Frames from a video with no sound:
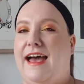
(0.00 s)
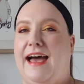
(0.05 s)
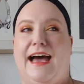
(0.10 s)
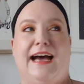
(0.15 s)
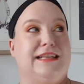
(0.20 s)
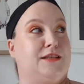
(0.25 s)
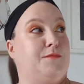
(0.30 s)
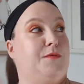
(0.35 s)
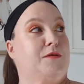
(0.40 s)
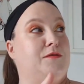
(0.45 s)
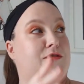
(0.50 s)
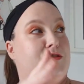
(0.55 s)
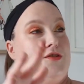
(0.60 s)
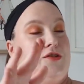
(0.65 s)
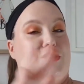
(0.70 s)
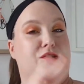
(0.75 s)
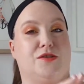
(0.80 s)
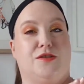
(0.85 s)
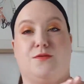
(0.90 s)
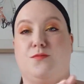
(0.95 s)
as opposed
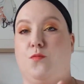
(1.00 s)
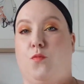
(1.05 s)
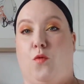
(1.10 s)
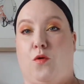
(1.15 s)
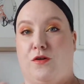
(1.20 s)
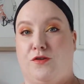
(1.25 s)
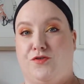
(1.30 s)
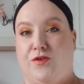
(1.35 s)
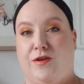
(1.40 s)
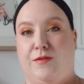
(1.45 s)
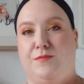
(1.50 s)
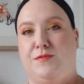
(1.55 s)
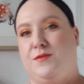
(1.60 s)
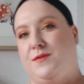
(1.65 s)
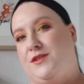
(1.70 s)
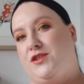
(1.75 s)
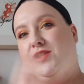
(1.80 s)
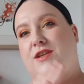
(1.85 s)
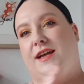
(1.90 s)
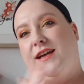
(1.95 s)
to just wardrobes,
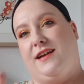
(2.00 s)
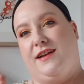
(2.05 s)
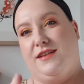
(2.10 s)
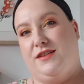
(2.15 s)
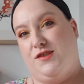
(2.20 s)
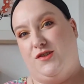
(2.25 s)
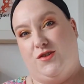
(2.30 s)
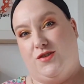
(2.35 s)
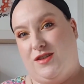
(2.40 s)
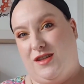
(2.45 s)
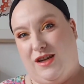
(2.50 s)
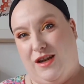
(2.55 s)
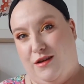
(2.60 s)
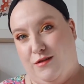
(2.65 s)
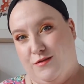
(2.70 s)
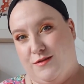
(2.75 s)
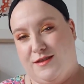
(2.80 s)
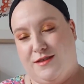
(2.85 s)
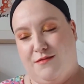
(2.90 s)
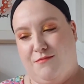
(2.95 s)
which like I'll just
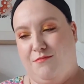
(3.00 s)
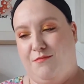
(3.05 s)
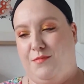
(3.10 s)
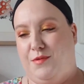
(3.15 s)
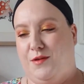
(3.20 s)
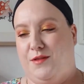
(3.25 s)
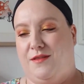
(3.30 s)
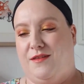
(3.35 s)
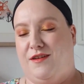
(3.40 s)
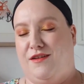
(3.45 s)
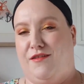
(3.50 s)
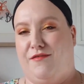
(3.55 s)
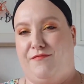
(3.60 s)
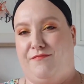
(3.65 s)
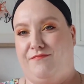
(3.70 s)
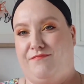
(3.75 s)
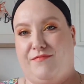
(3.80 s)
close them, but they're not,